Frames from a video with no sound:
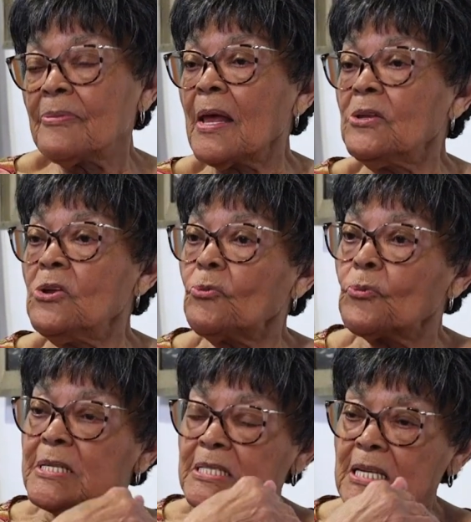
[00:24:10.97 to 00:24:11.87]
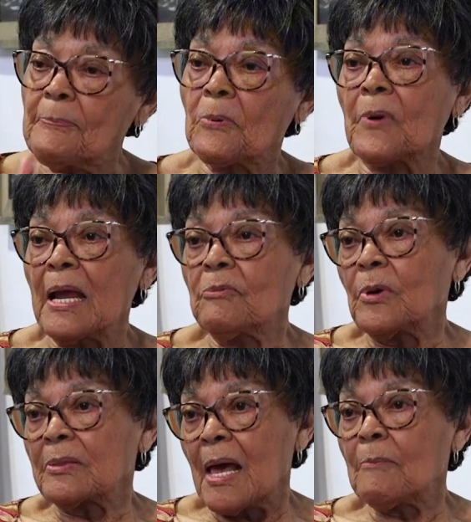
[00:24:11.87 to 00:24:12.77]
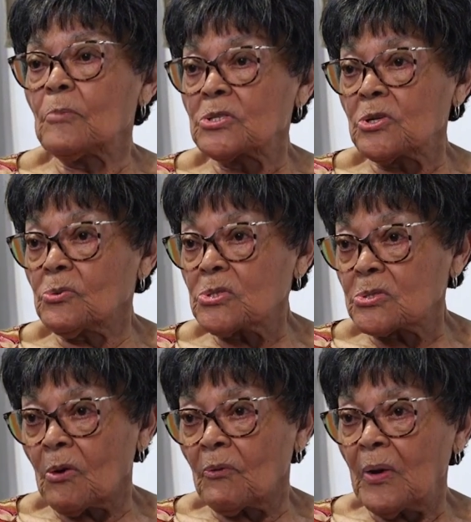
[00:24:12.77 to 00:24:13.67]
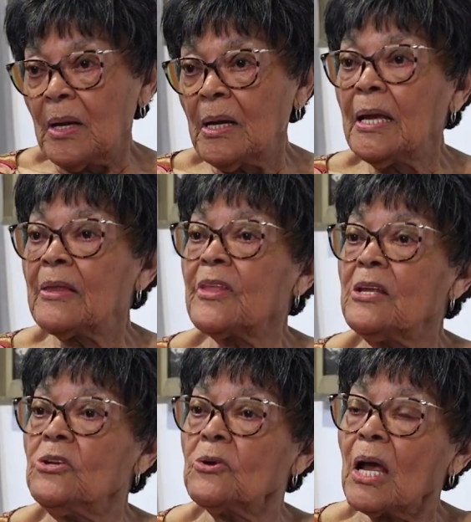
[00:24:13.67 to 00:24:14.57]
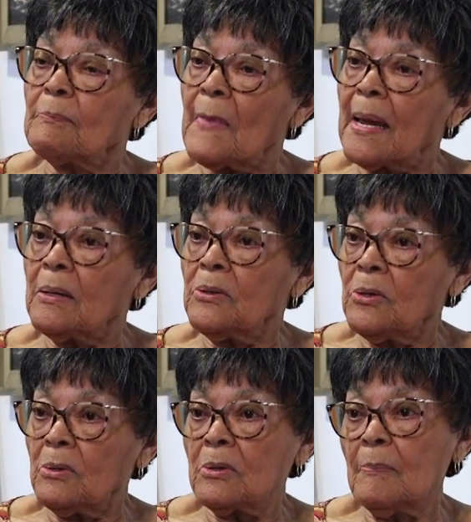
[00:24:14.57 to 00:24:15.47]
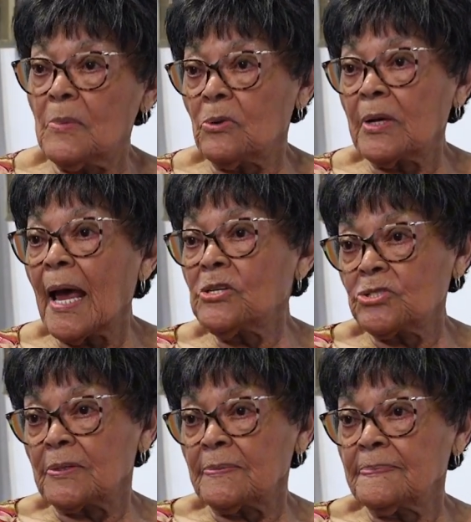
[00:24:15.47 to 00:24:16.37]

Then you reciprocate with them with your story. Then you can make communication.